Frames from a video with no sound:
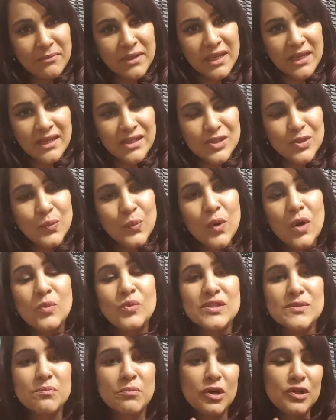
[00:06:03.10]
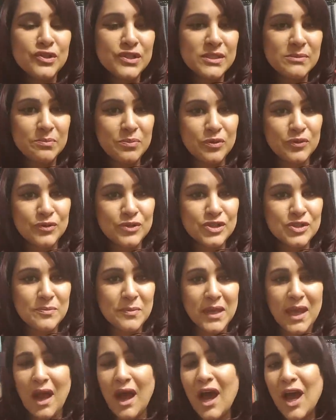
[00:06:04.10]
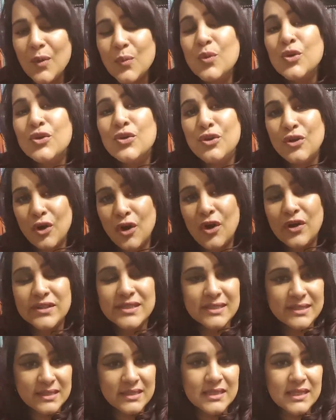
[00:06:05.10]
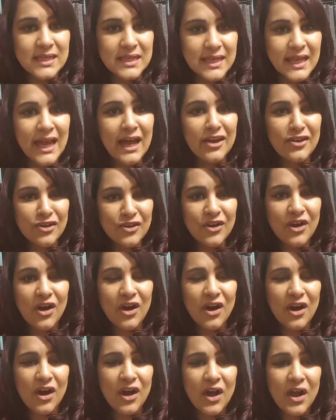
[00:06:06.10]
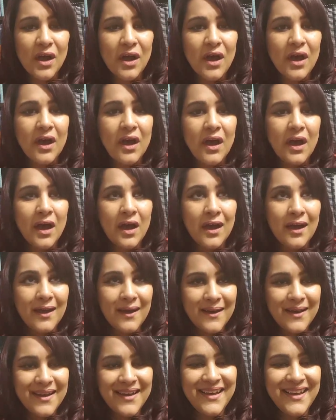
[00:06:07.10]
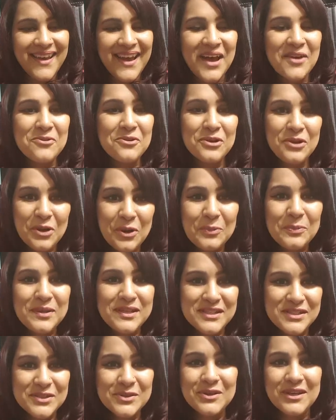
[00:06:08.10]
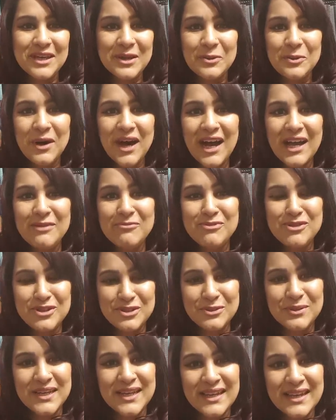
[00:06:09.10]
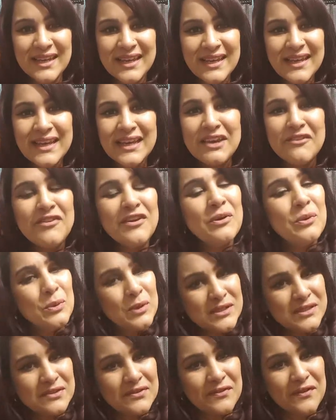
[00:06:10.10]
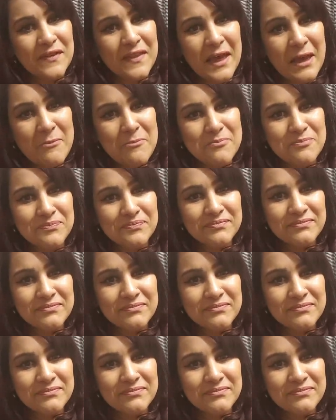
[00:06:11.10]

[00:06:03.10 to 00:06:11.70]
me to what was most important to me. I would not, sincerely, hand on heart, I would not be doing what I am doing if it wasn't for them.